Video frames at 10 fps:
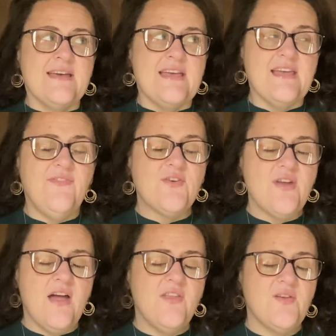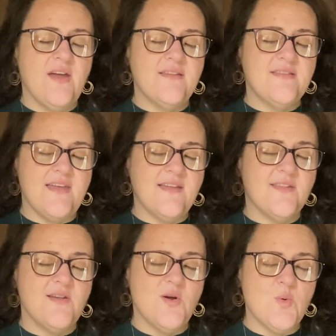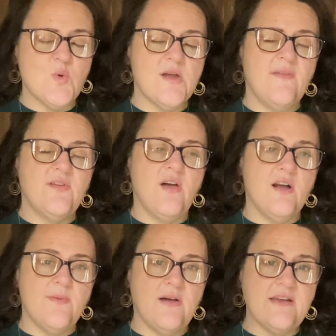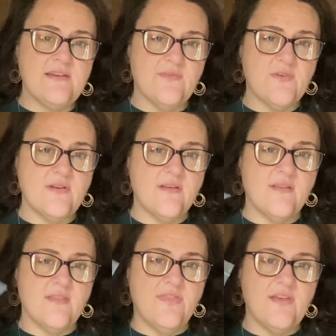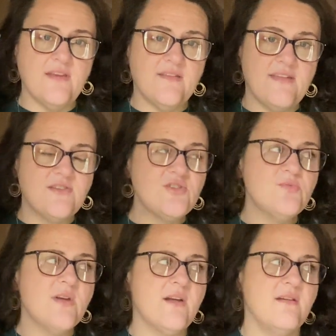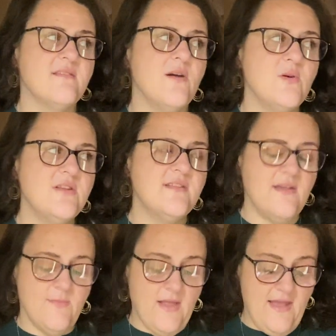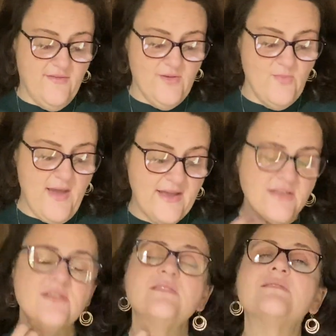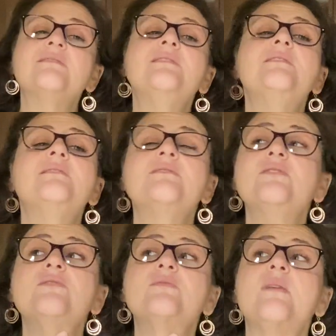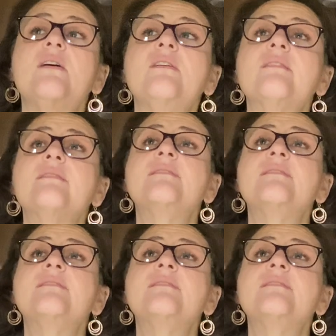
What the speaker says: If you're not in the United States, we're going to have to talk about a different thing to send you, because I went to send my last 2 packages, 2 smalls,